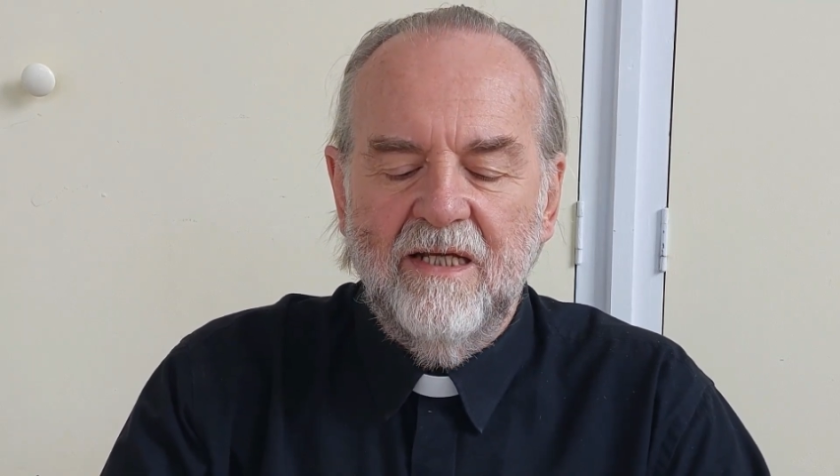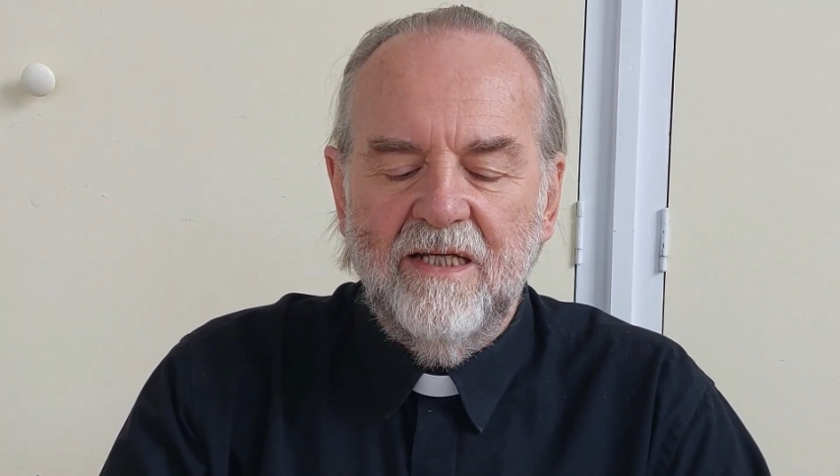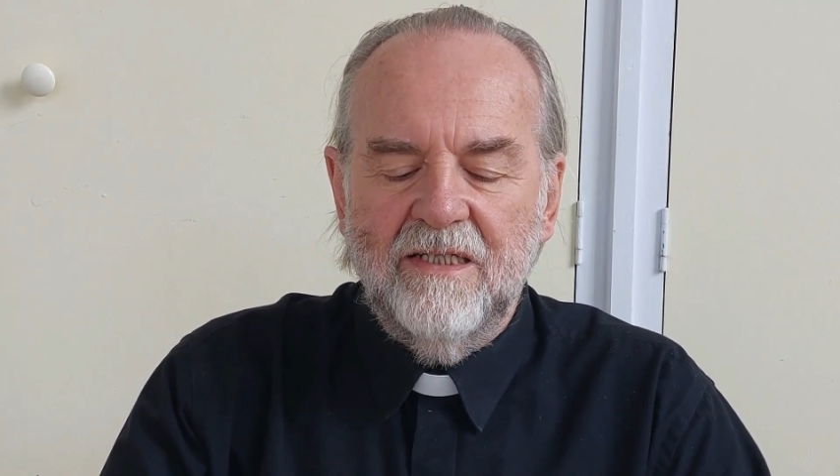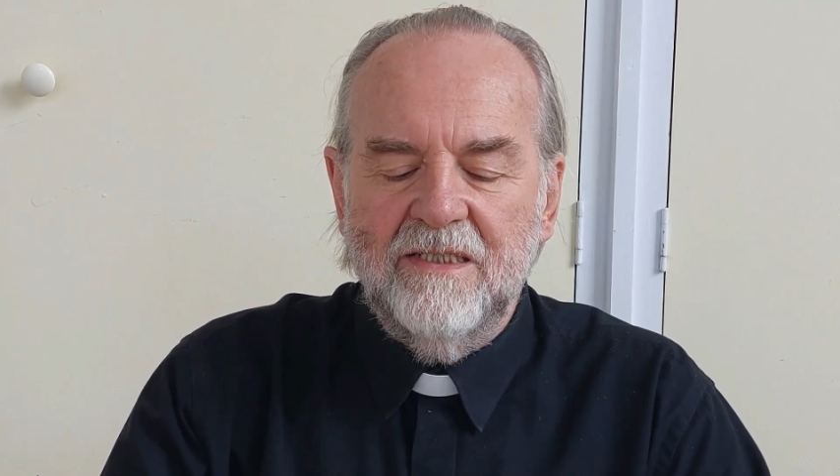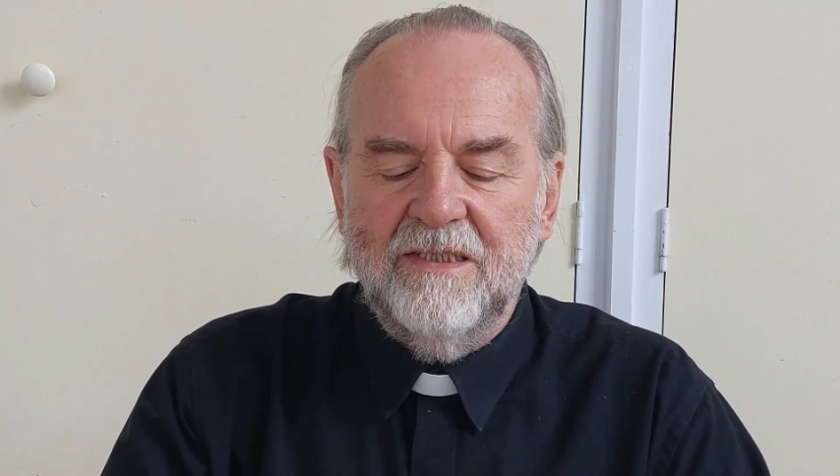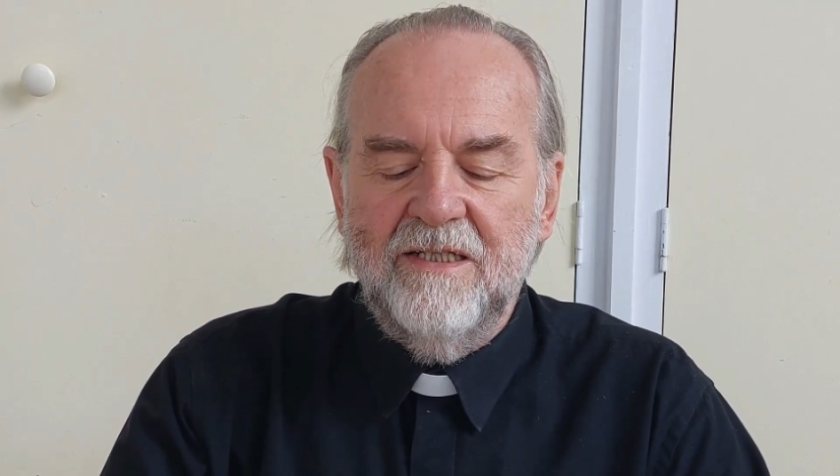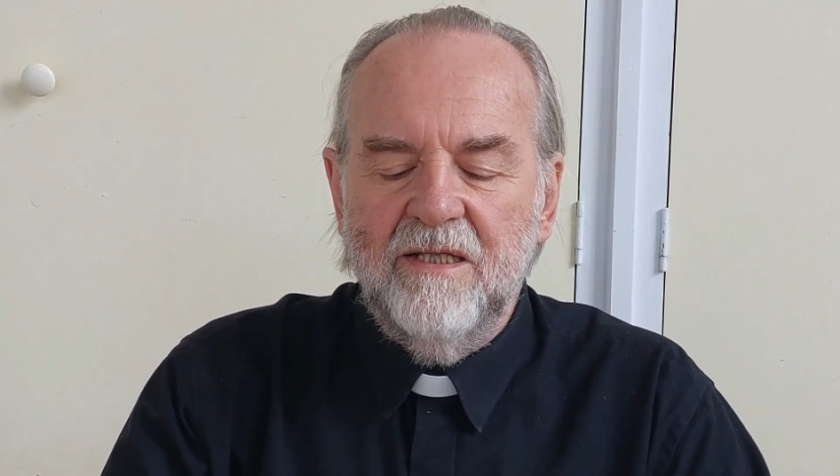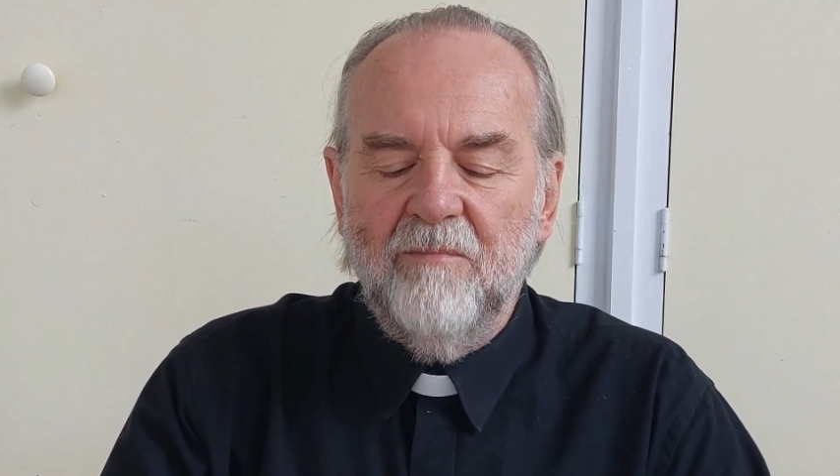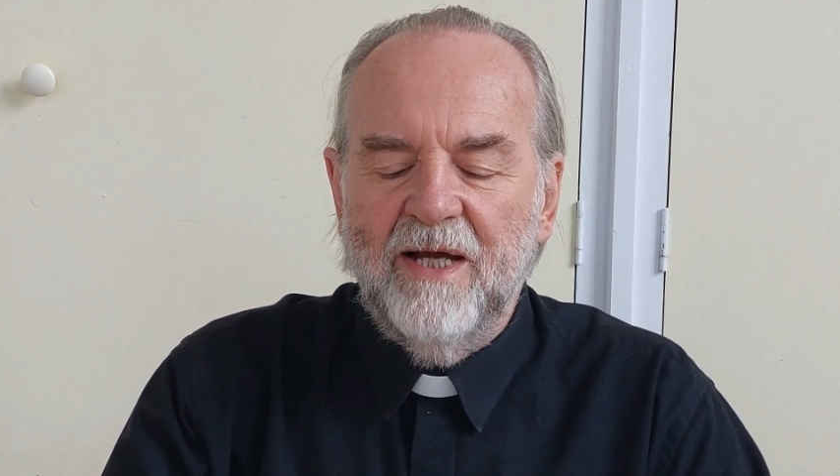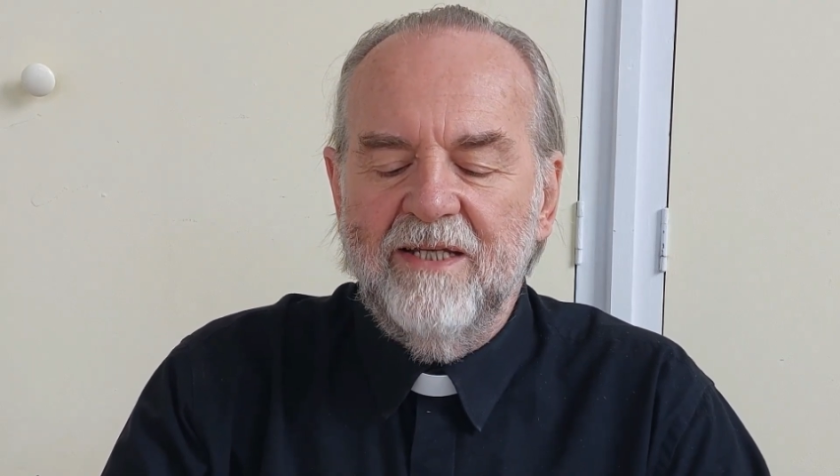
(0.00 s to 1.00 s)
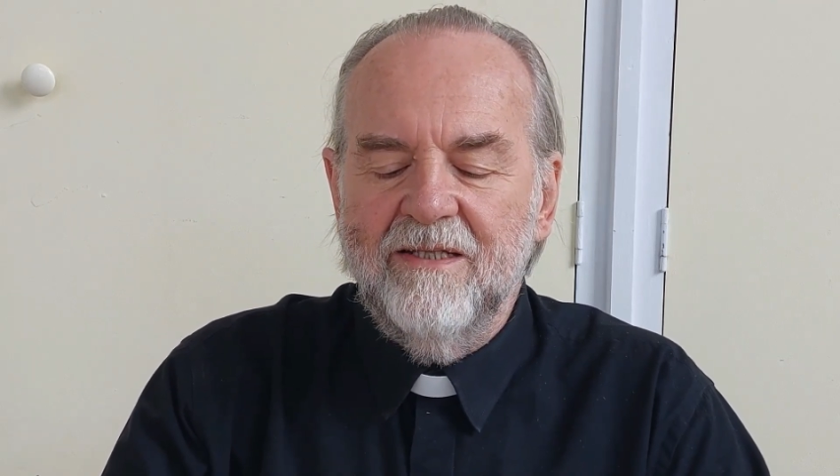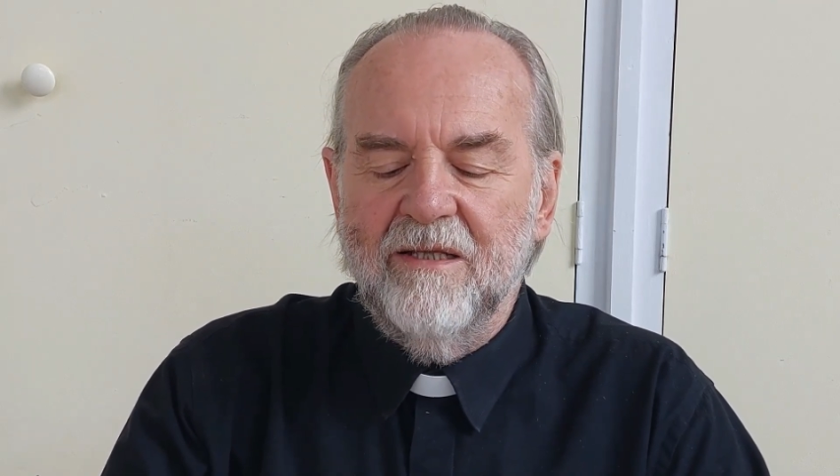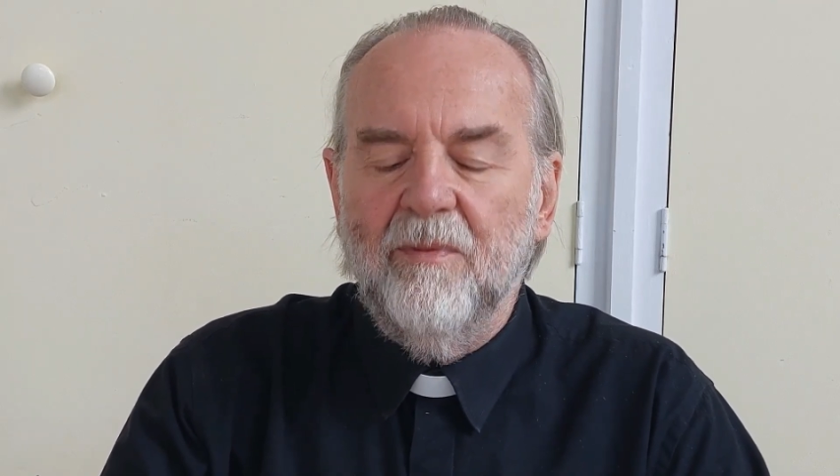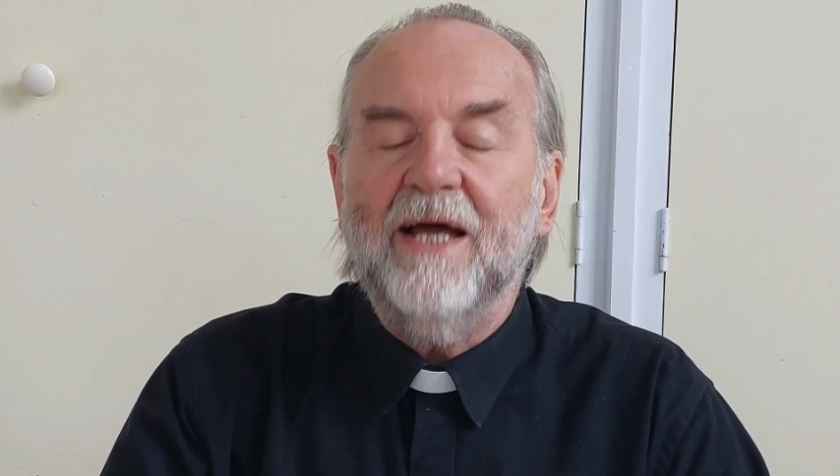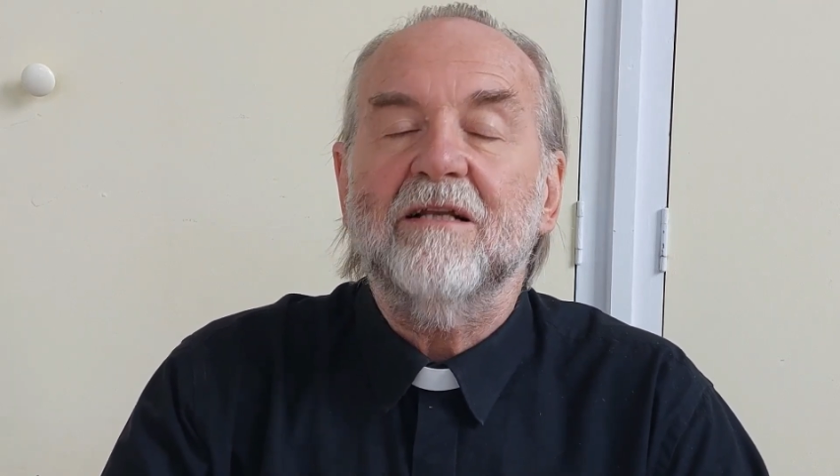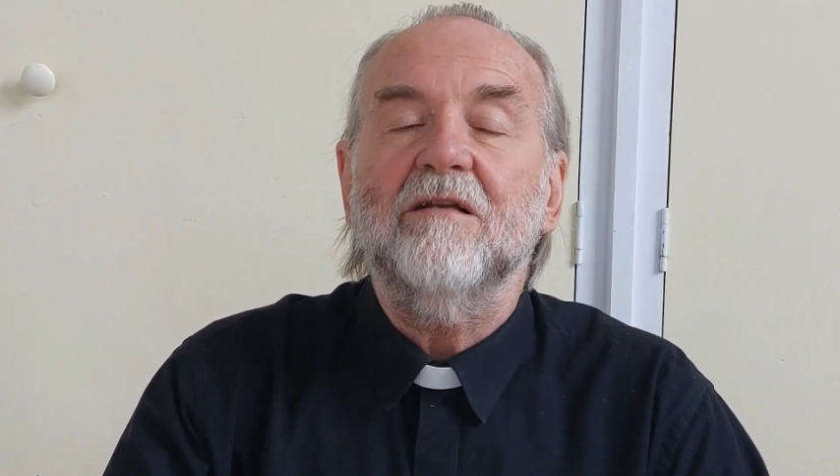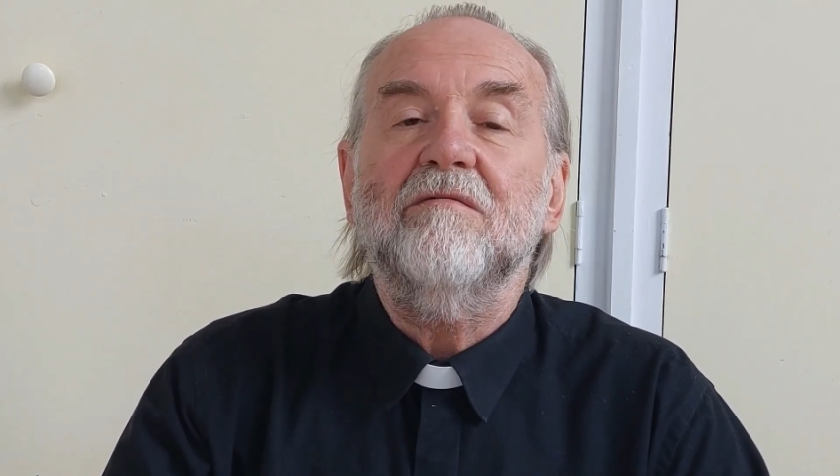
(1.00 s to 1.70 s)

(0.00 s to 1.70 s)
It is in the mind the battle